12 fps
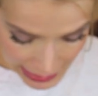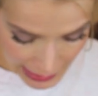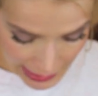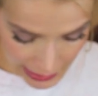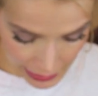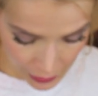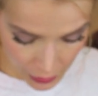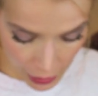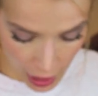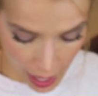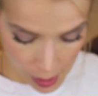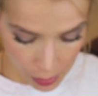
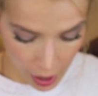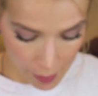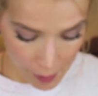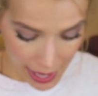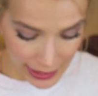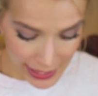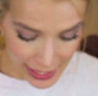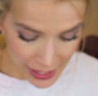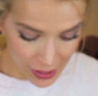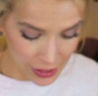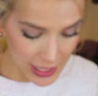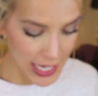concealer, I brought my
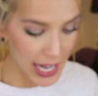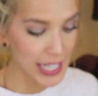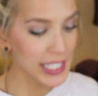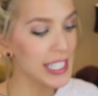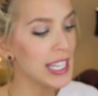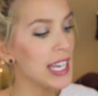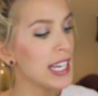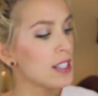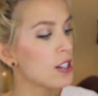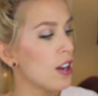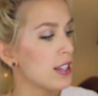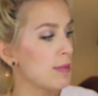little tiny
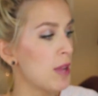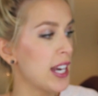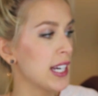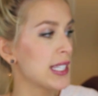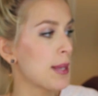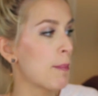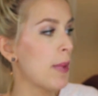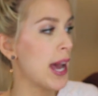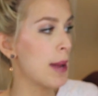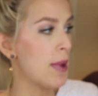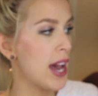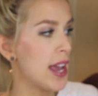It Cosmetics
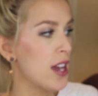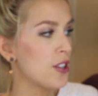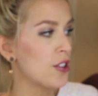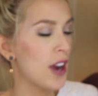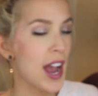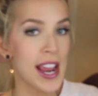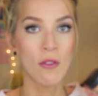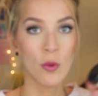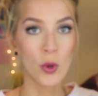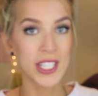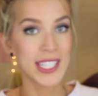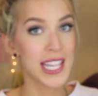Bye Bye Under Eye.
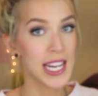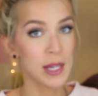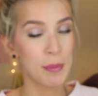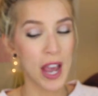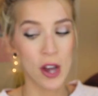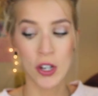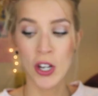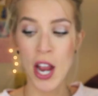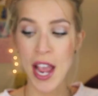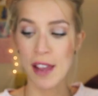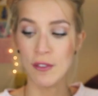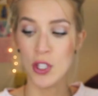For a setting powder,
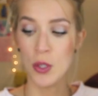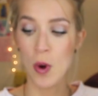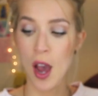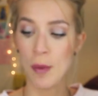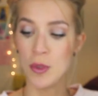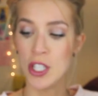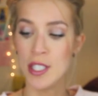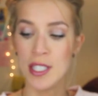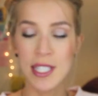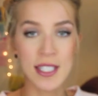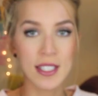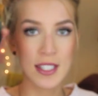I have two
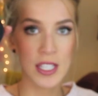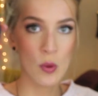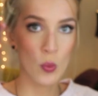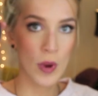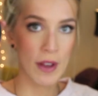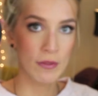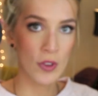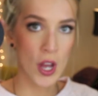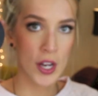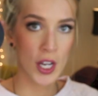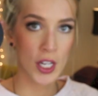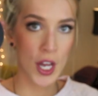options. This is the
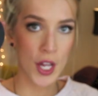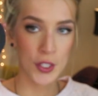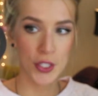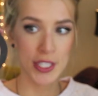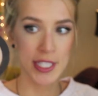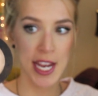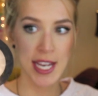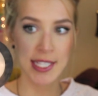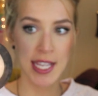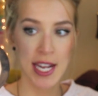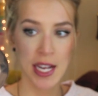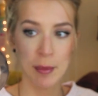Revlon Colorstay
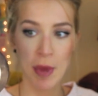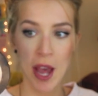Setting